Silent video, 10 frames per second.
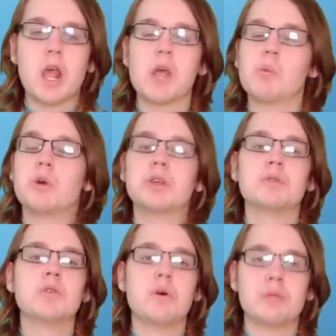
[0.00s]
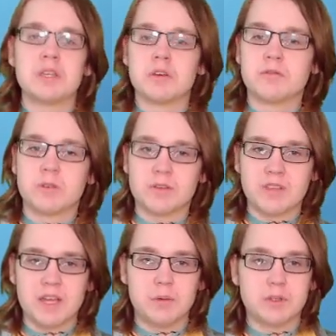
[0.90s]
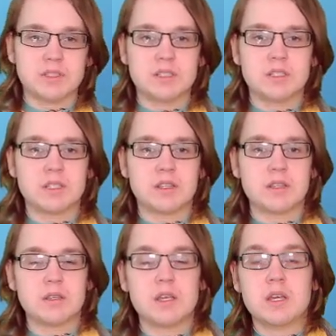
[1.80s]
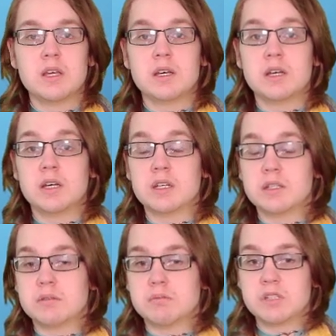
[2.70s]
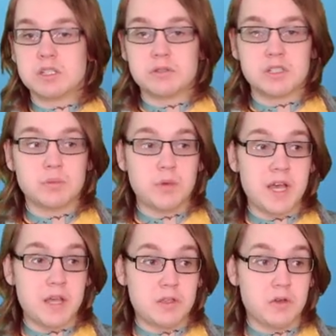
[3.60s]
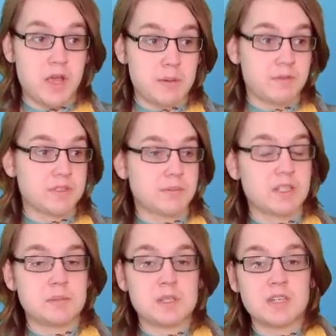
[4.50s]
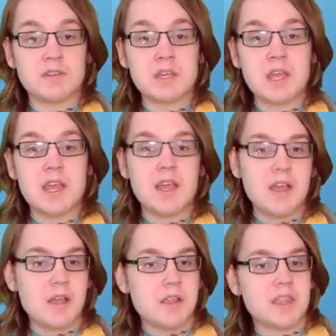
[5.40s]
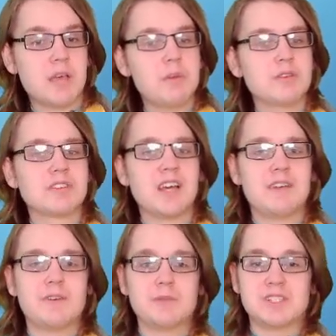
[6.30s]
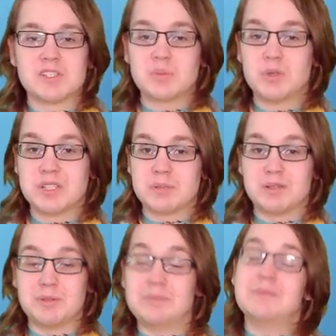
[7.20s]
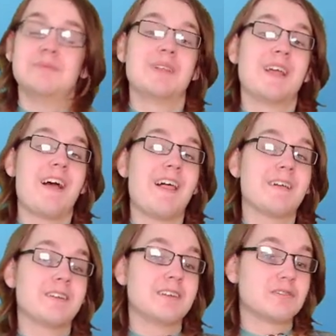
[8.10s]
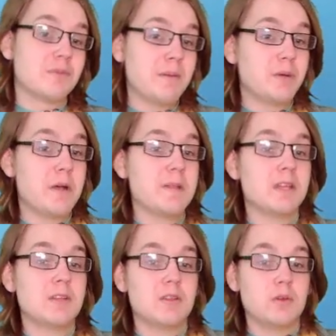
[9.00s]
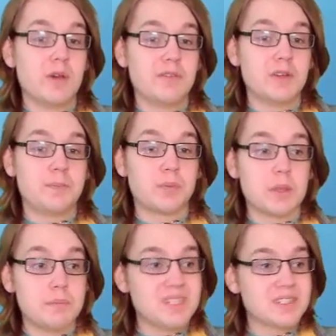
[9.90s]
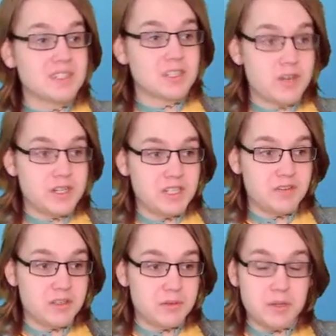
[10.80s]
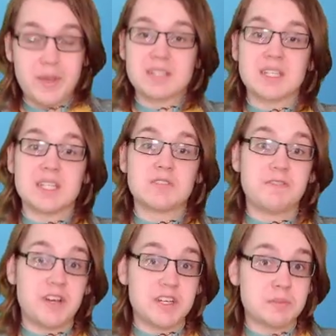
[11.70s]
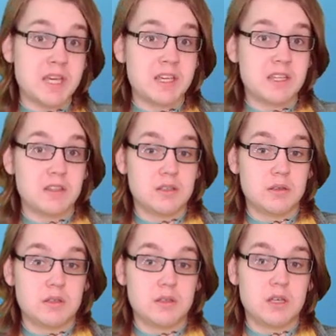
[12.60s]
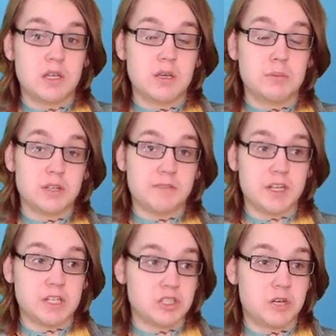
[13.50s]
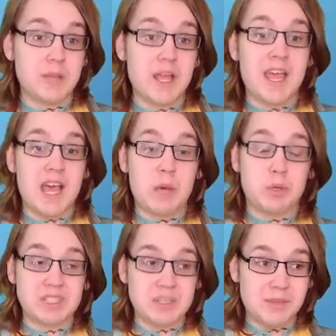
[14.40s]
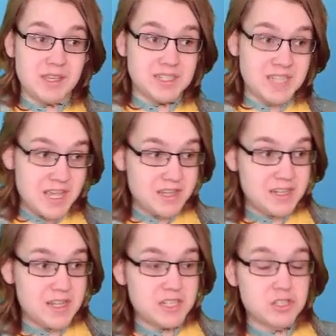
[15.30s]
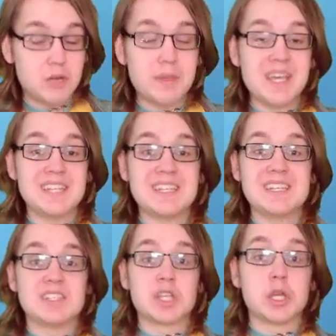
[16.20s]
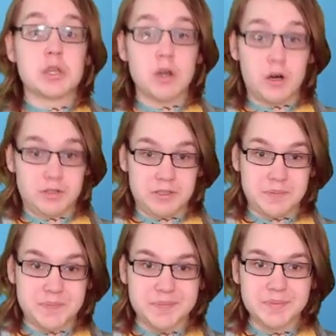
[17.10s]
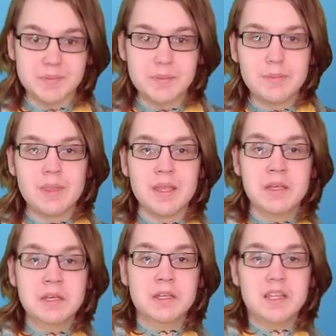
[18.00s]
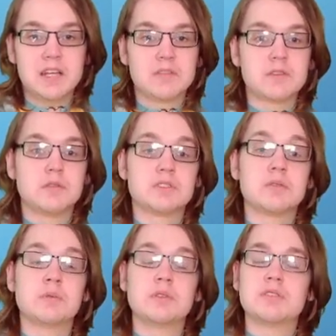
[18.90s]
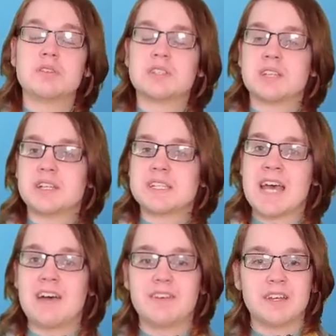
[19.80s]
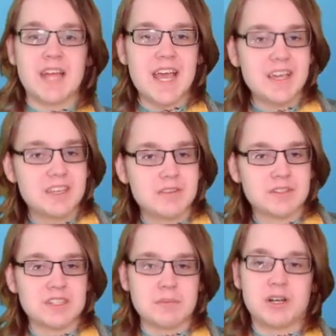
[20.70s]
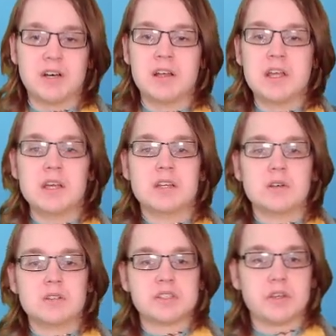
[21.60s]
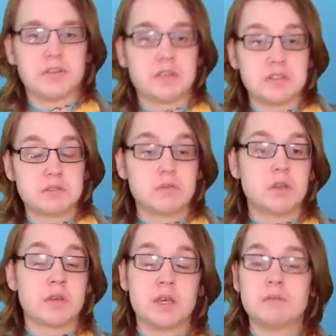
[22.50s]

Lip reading: what you'd normally go for if there wasn't a situation where you're aiming for something specific. Then we also have one which is smallest bubble, because remember, whoever meets this criteria the best gets first pick in the modifier shop, and once something is taken in that shop, it is gone. Then, of course, we also decided to have an accuracy bar, so that, okay,